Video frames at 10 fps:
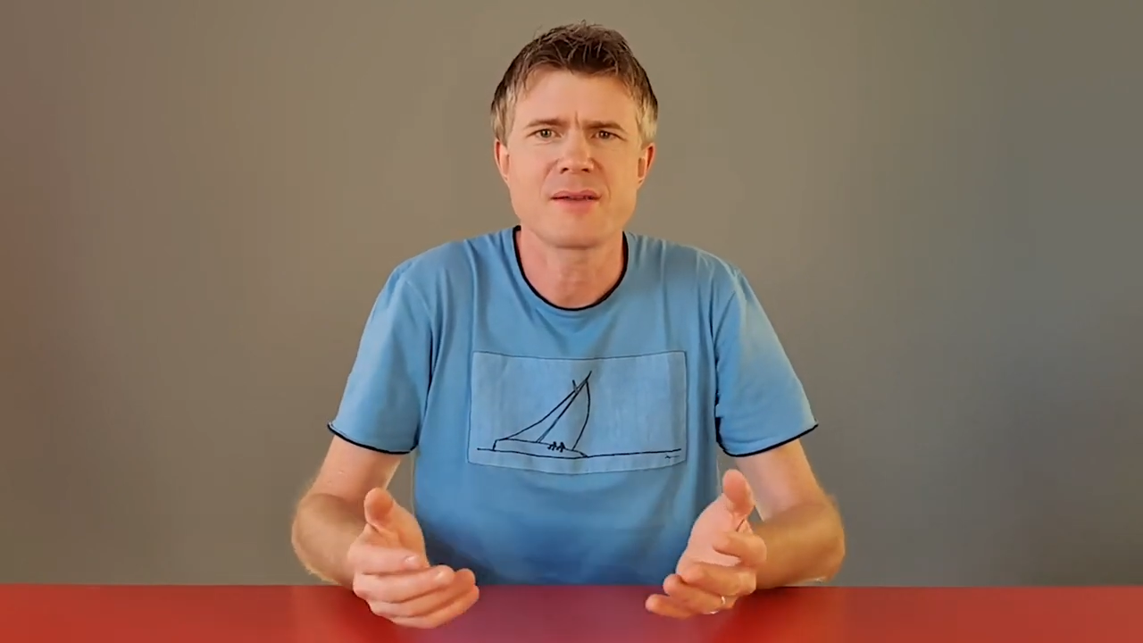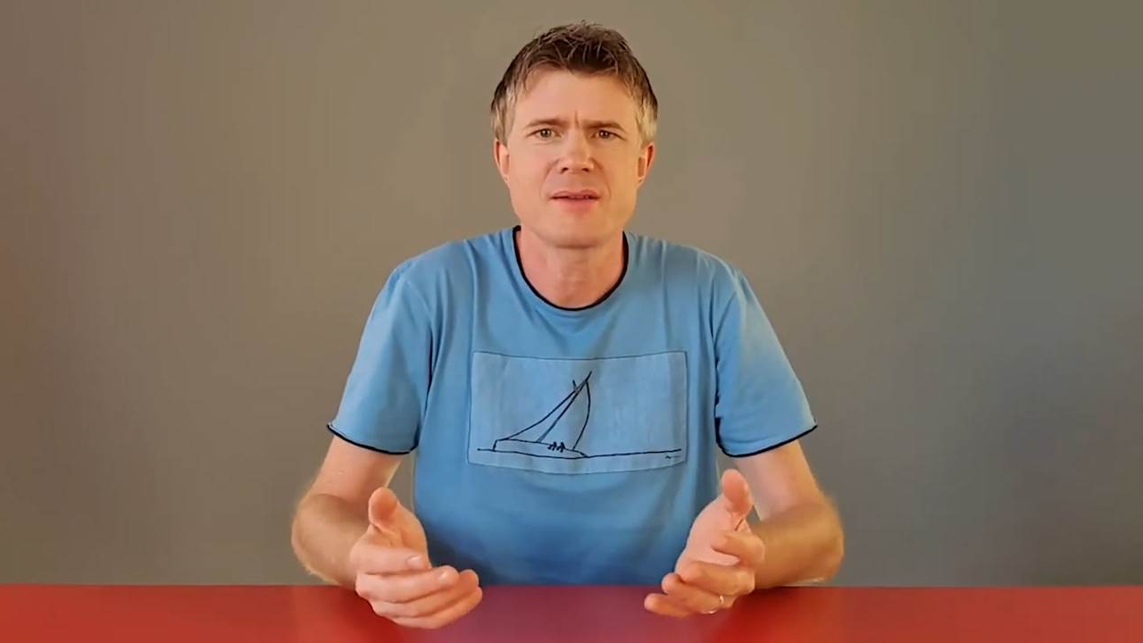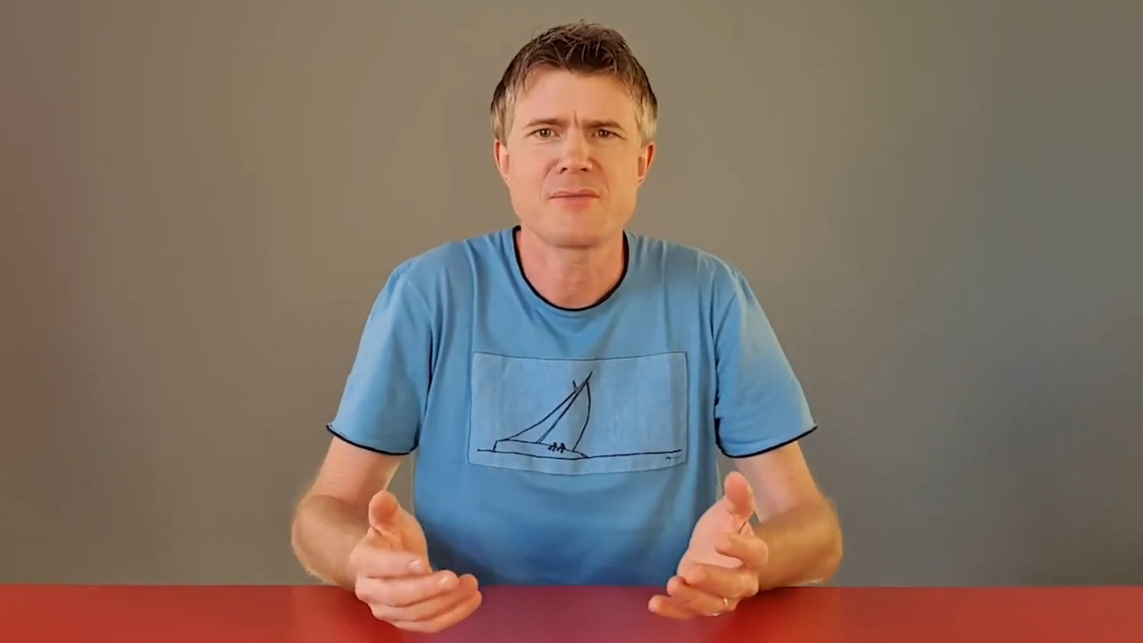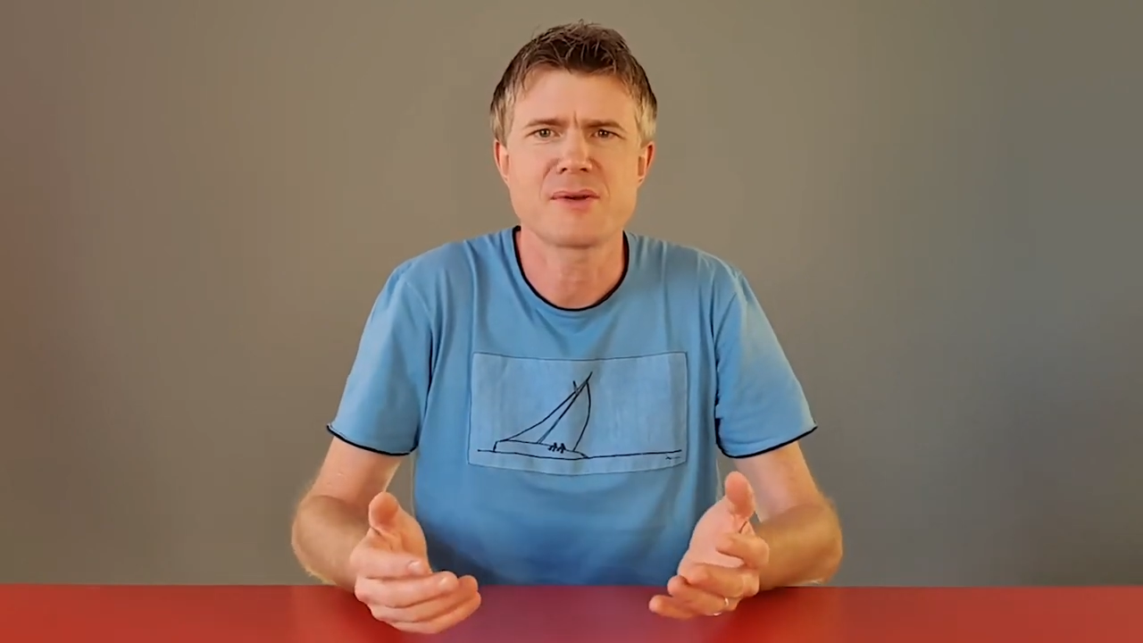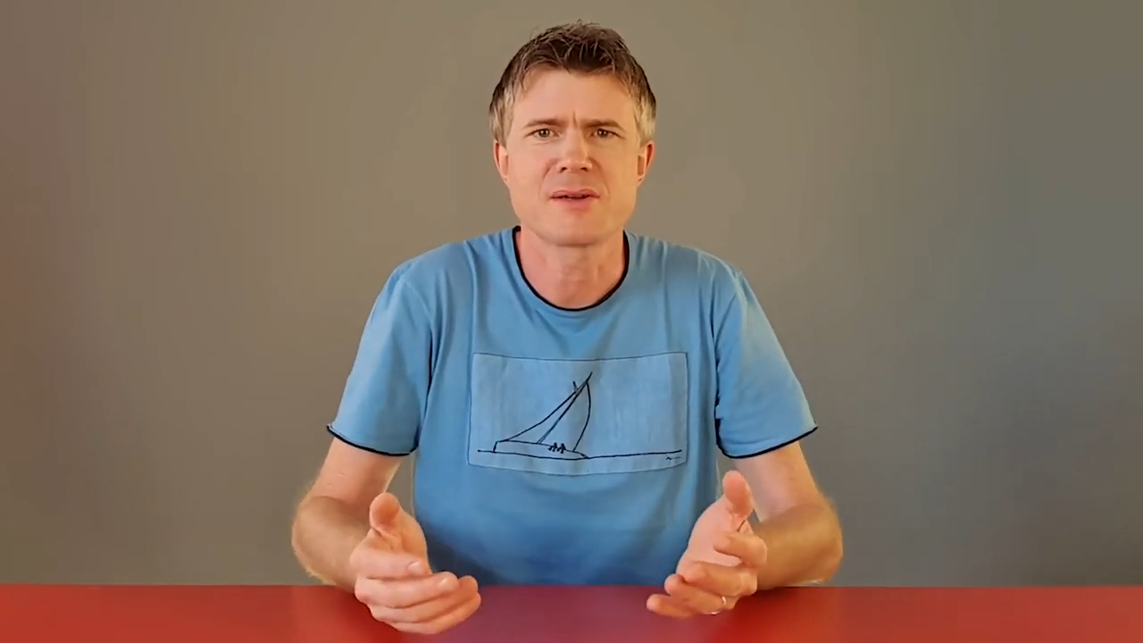a
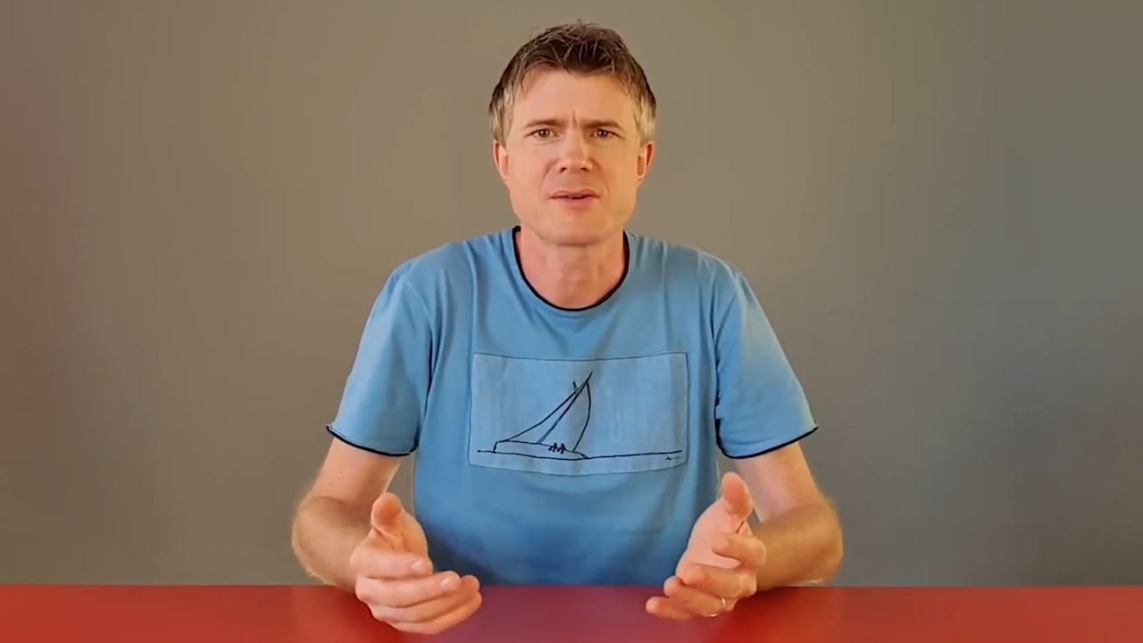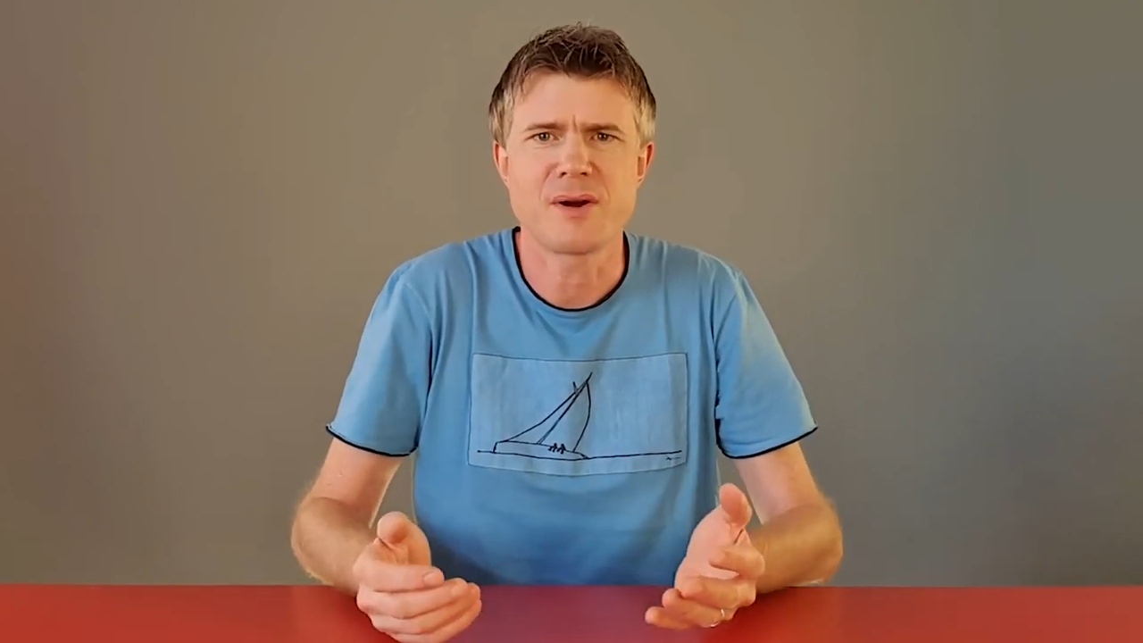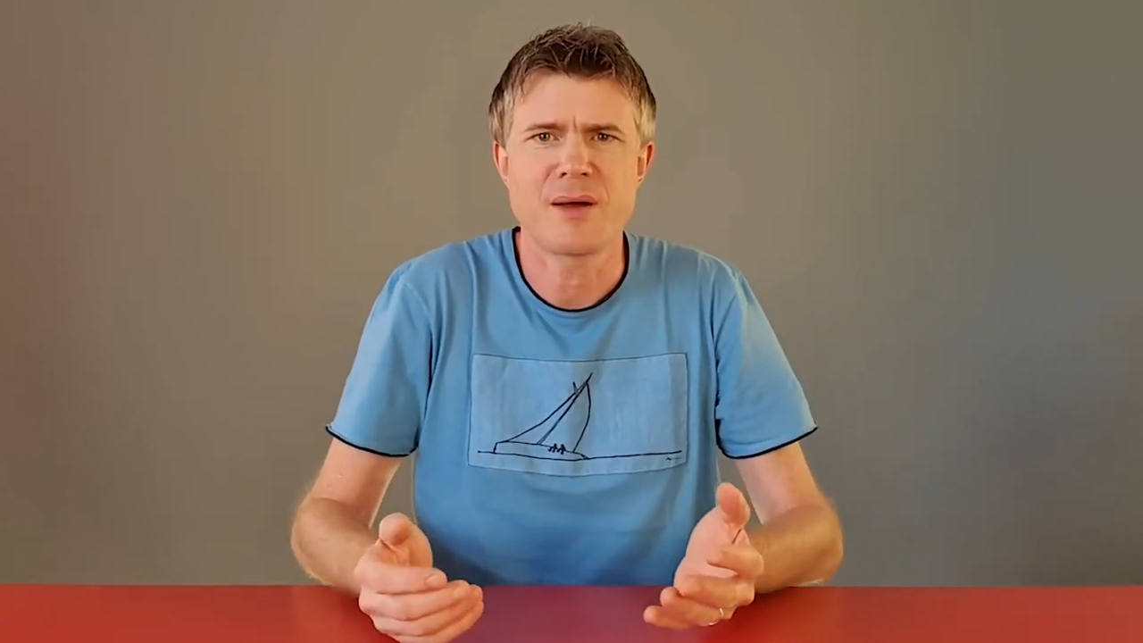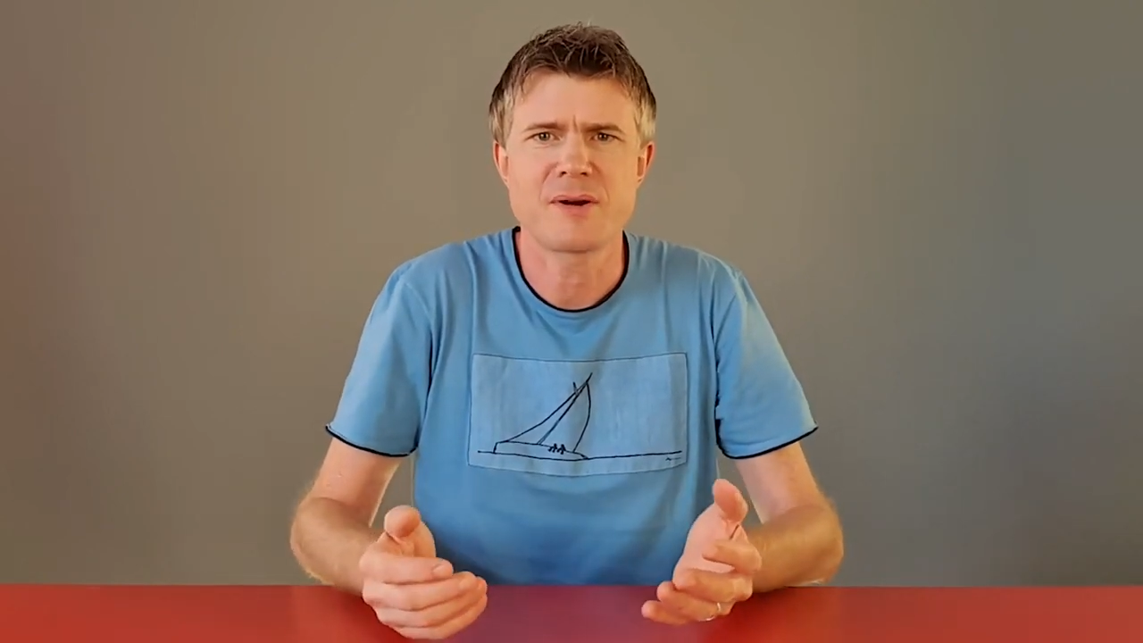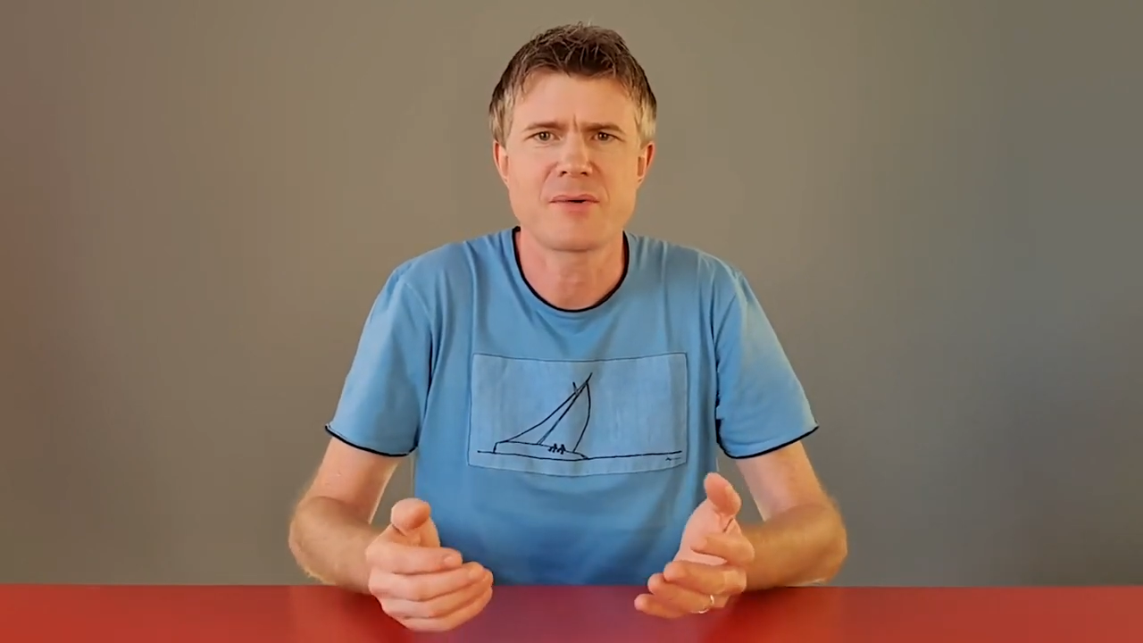difficult
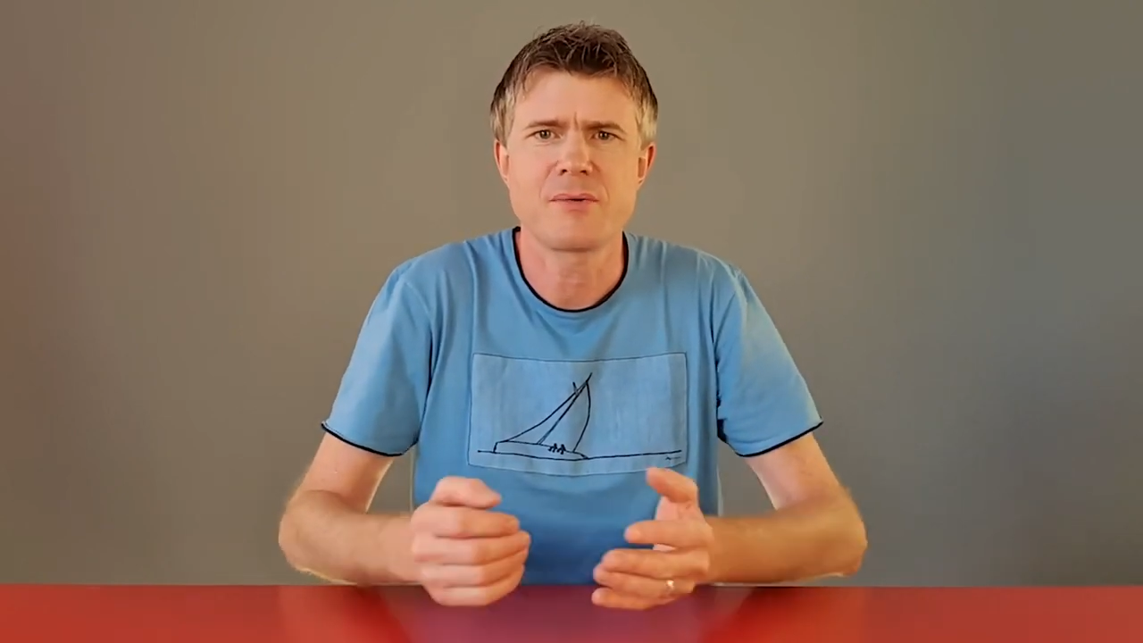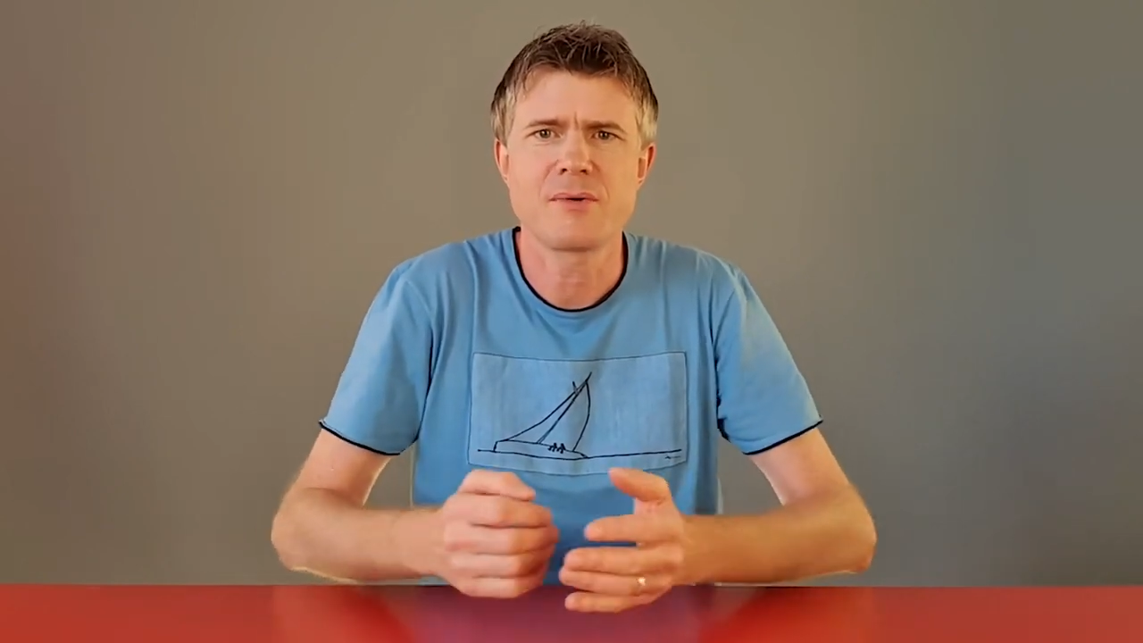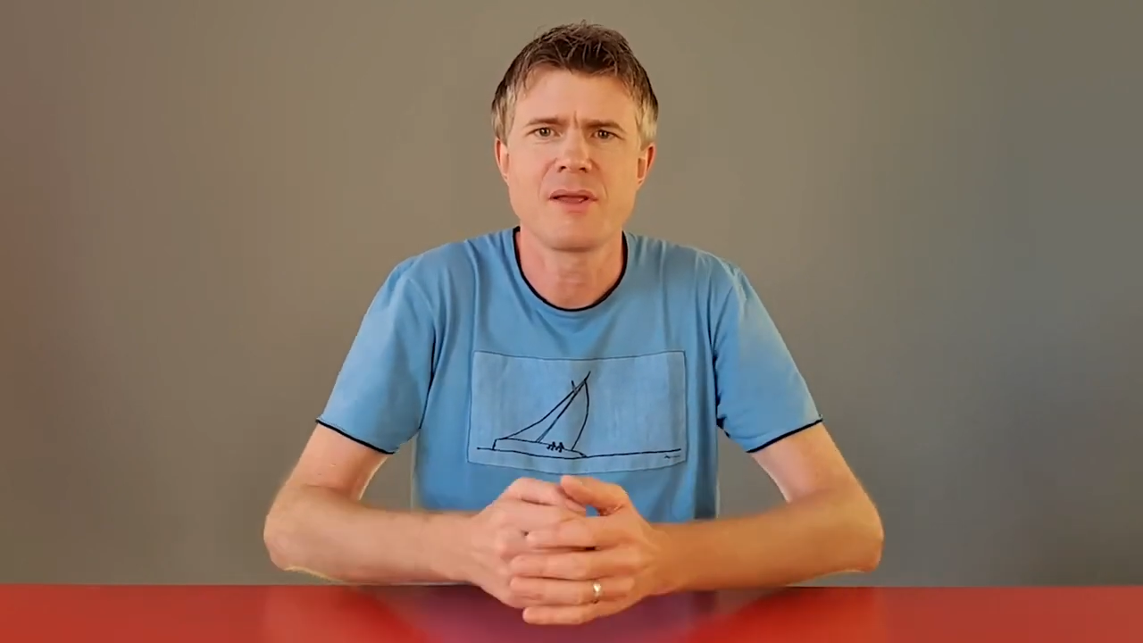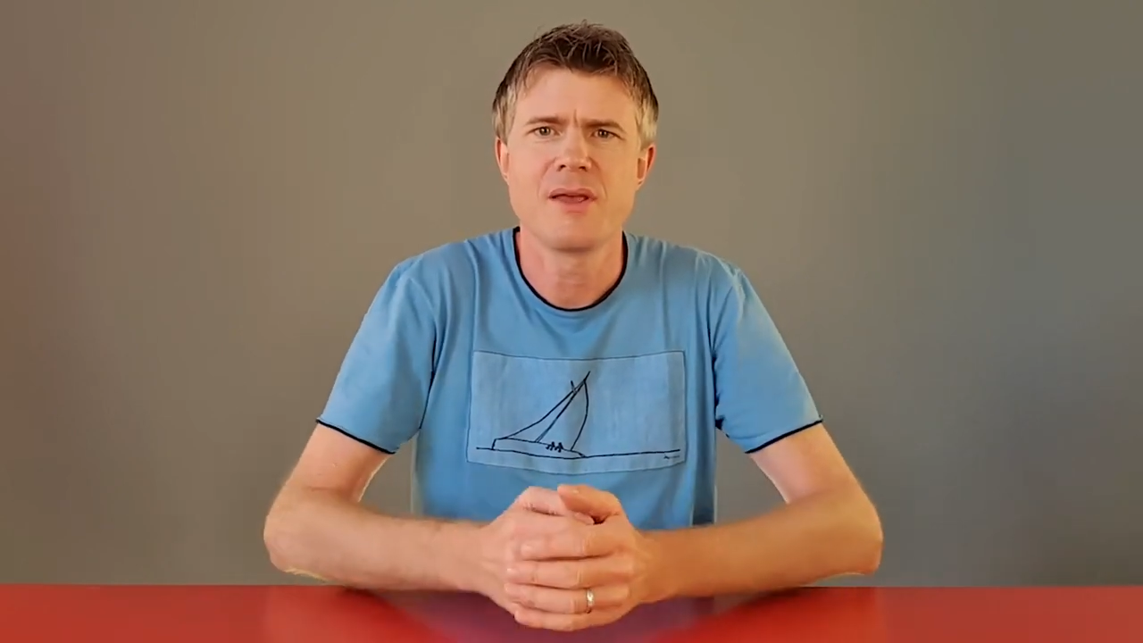grammar rule,